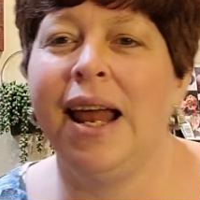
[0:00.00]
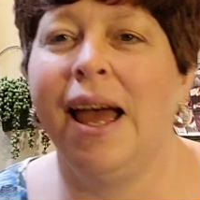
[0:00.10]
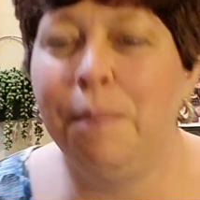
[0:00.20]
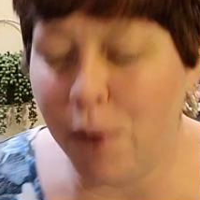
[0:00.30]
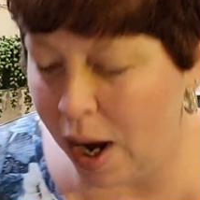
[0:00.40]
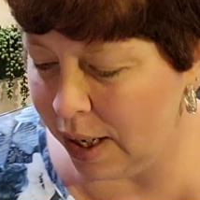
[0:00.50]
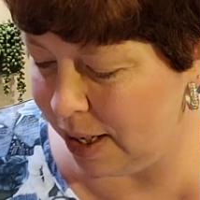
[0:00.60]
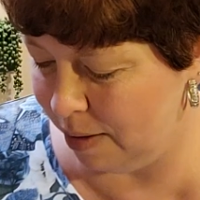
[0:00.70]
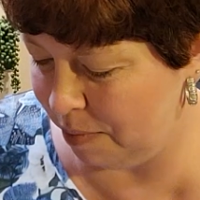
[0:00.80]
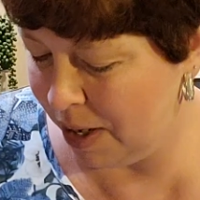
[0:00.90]
I brought
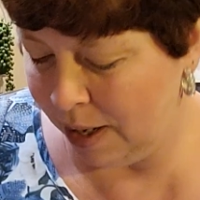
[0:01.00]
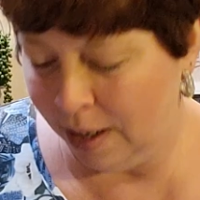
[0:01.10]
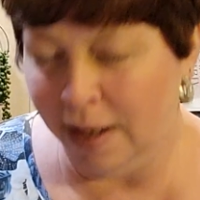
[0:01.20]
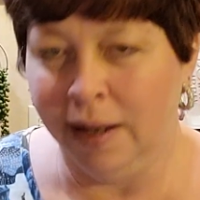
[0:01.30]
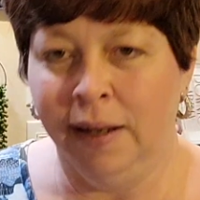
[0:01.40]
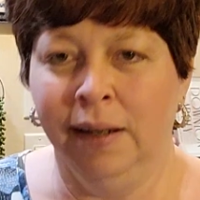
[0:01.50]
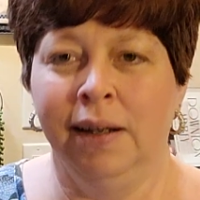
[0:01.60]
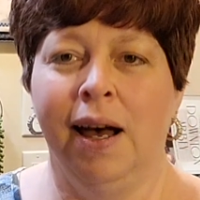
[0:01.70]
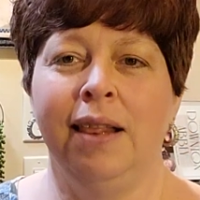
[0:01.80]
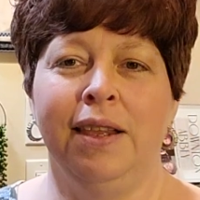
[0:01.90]
in
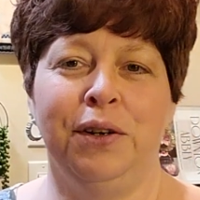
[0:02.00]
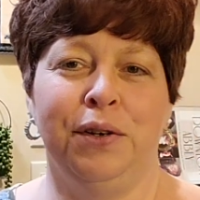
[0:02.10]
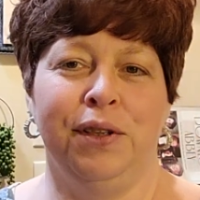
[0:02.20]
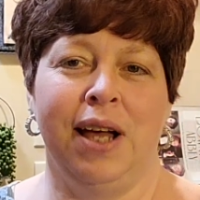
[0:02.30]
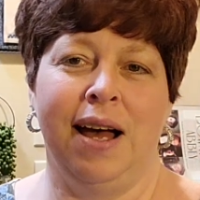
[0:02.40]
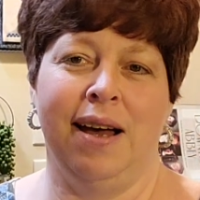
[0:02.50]
a little